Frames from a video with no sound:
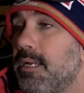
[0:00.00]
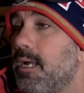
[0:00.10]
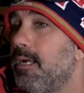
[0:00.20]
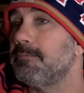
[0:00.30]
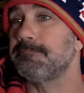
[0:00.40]

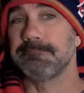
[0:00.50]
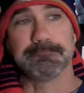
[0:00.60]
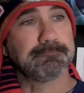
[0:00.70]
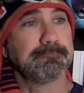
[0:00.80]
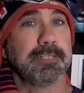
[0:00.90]

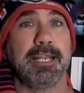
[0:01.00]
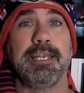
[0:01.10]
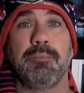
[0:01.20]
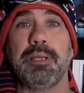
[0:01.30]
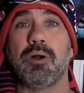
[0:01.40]

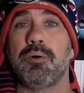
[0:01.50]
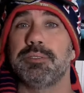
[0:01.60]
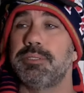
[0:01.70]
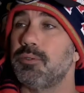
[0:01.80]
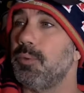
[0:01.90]
then we go
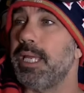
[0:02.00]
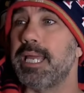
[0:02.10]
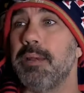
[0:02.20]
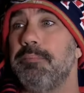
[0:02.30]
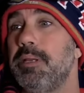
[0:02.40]
into the
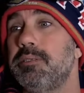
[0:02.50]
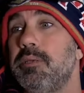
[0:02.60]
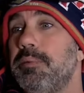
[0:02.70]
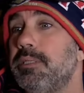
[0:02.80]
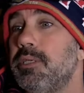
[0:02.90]
weekend.
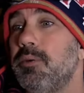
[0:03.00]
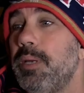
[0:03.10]
Busy, busy